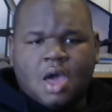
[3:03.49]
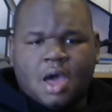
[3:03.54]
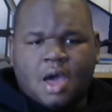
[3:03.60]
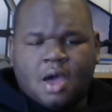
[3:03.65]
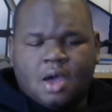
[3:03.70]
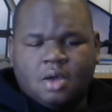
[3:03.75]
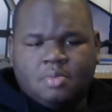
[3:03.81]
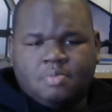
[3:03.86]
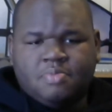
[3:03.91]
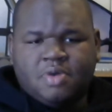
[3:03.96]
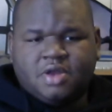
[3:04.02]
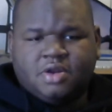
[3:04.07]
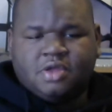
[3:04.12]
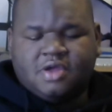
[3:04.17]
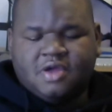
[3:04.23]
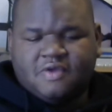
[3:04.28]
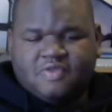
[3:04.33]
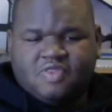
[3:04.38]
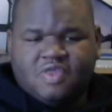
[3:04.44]
But
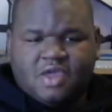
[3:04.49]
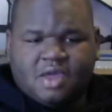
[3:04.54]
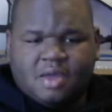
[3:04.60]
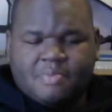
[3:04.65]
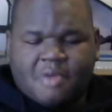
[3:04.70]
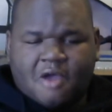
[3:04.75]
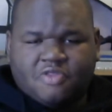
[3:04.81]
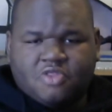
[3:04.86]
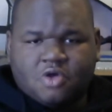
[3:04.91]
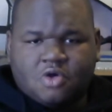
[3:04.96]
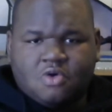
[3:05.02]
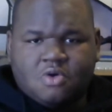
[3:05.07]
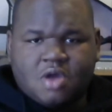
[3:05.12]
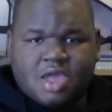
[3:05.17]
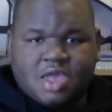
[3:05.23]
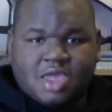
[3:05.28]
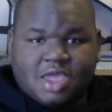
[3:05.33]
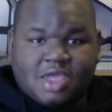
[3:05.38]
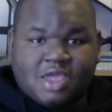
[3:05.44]
the good thing about the
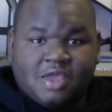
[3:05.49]
crank